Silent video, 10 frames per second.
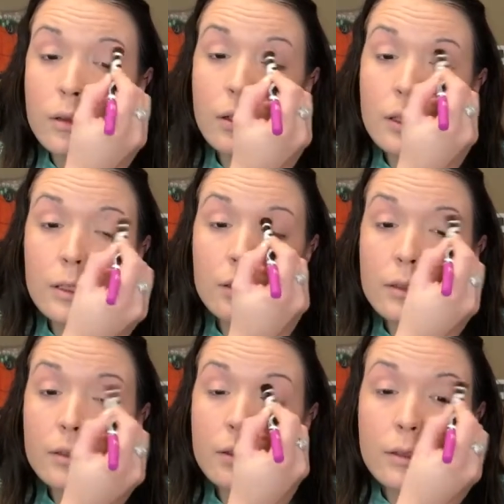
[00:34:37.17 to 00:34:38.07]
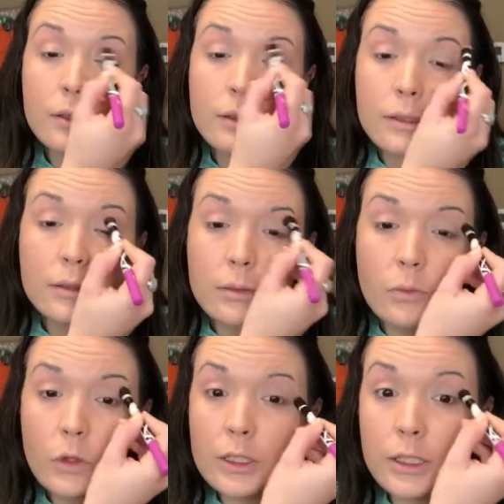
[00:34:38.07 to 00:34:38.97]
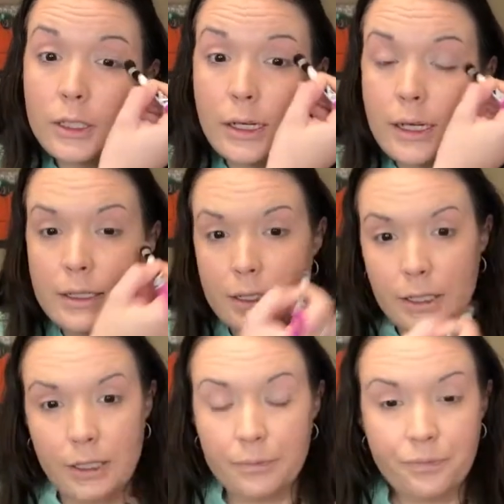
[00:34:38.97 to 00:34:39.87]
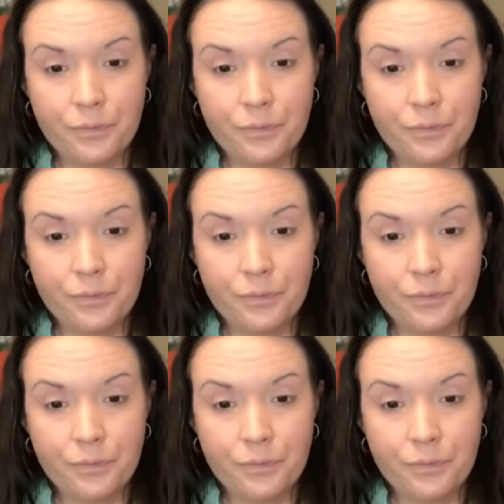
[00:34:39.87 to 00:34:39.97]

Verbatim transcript: This, the Tinted Moisturizer.